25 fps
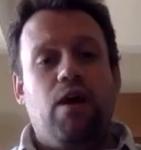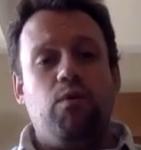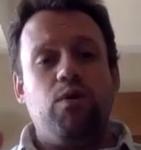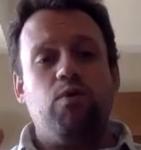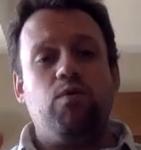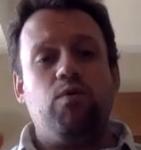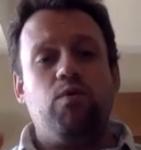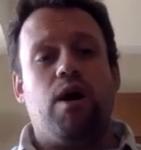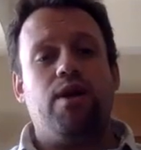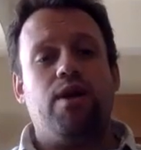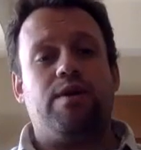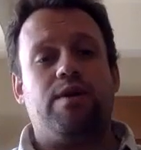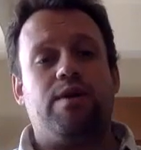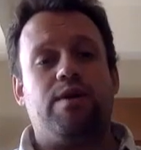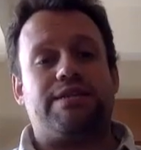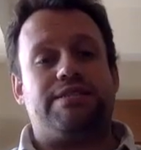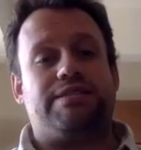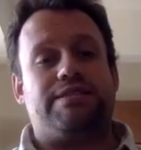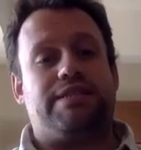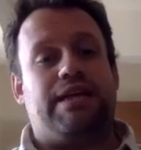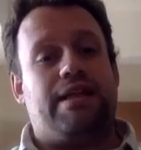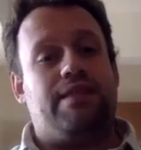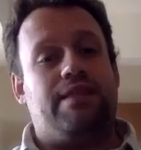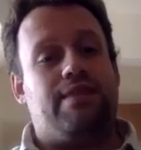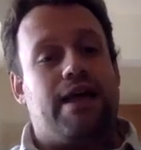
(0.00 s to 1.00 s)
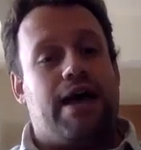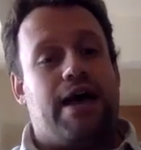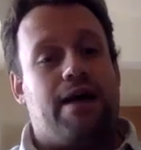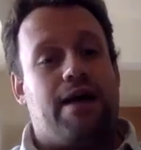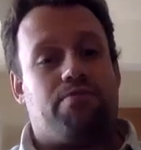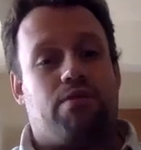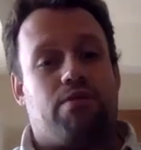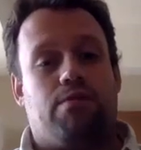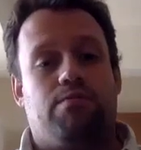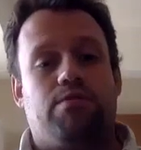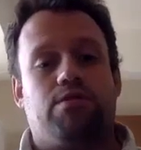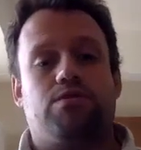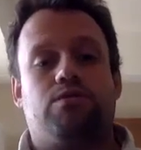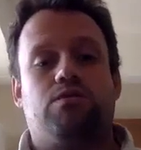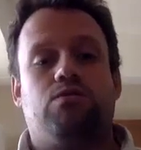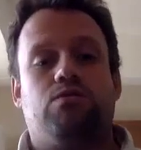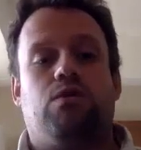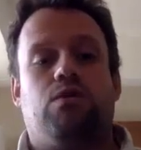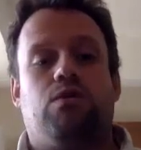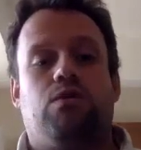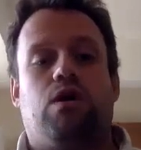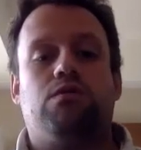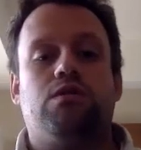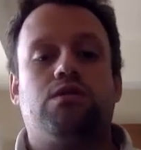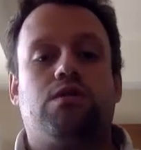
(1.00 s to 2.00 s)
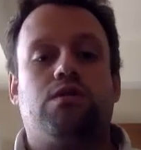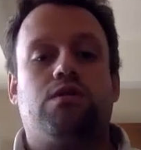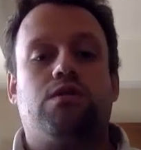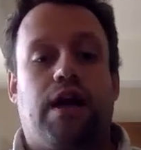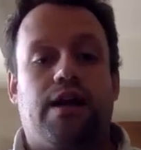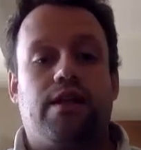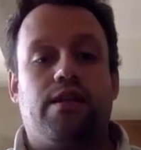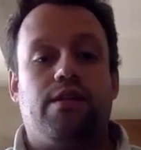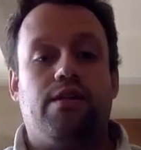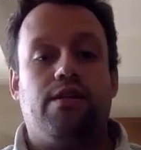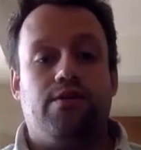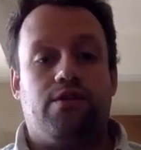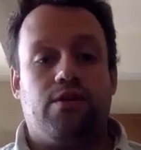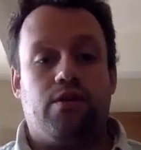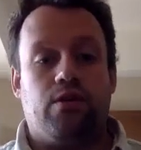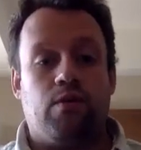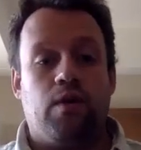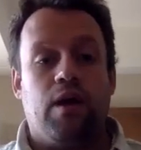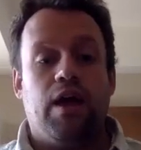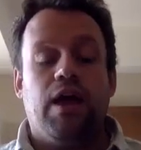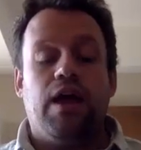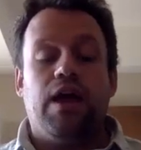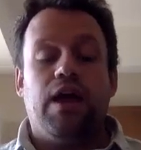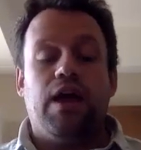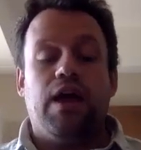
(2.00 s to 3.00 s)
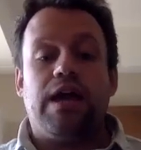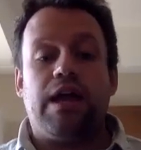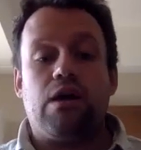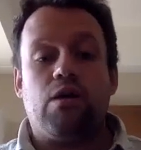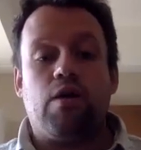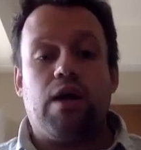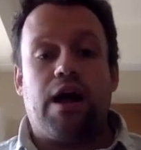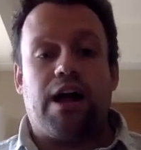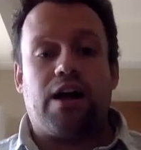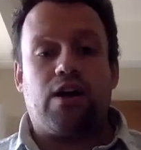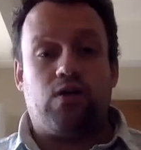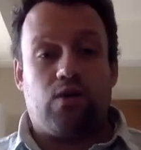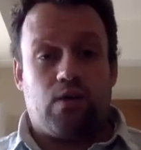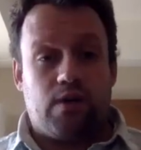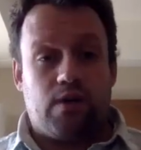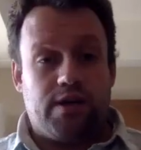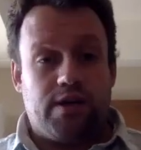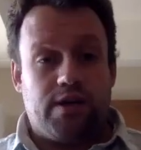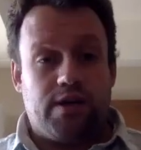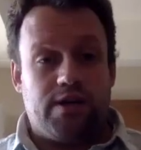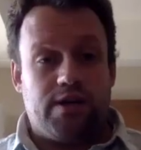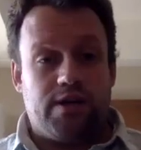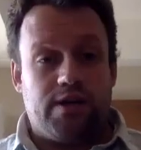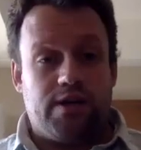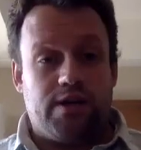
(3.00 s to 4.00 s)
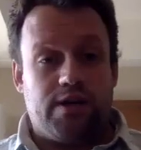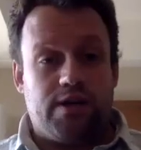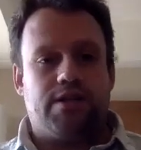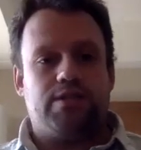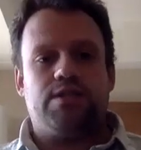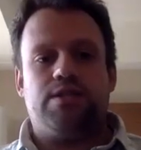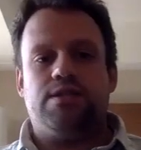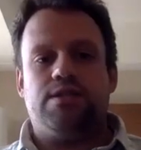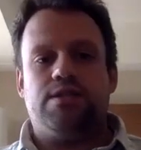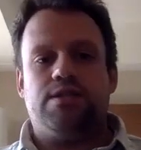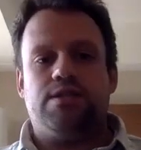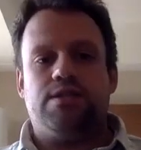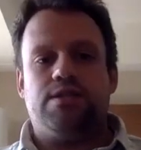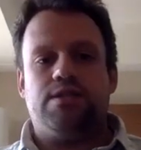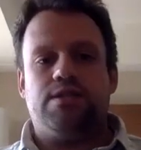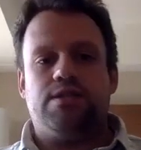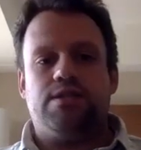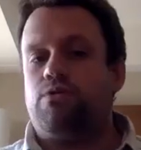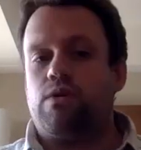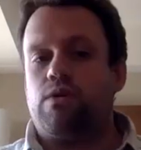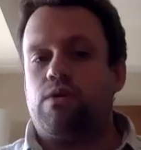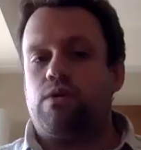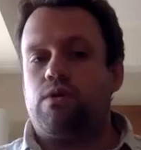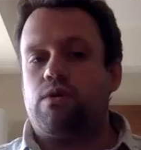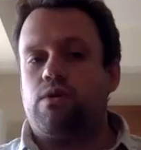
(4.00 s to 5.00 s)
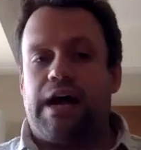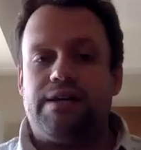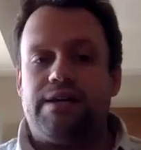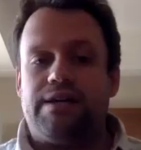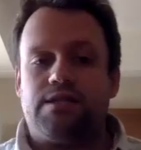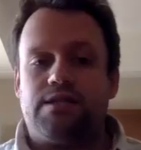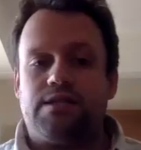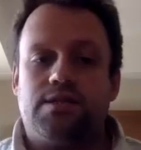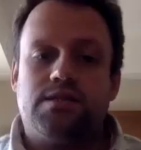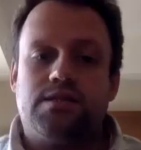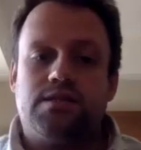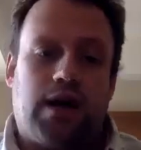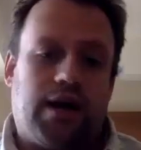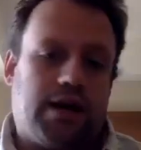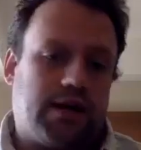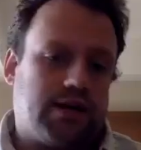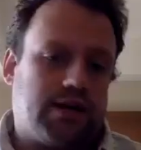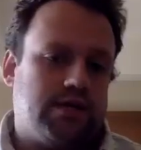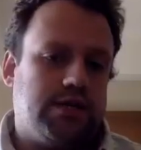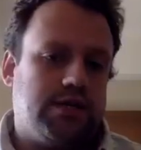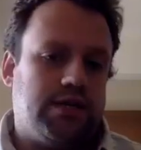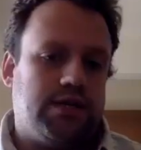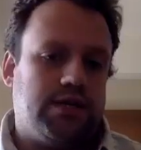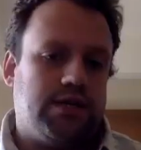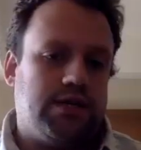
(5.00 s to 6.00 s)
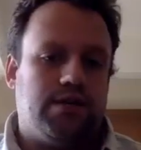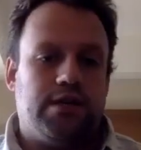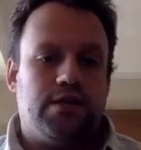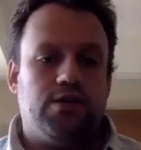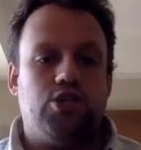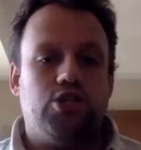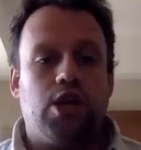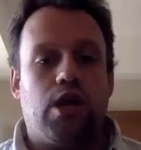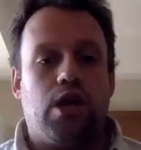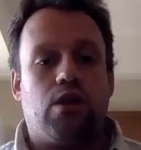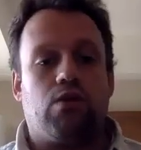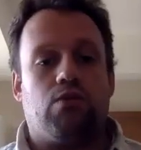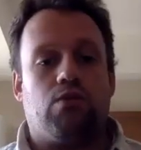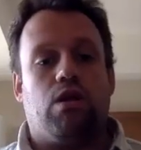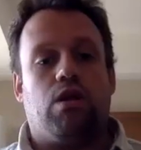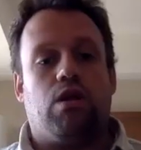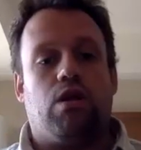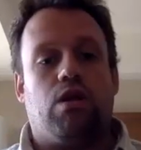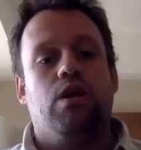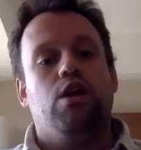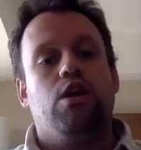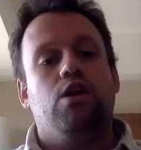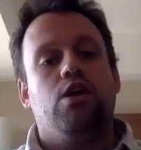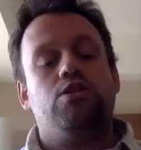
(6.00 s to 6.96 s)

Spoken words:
we want to extend that premise to what we're trying to do here at CoinGenius in forecasting stocks in general.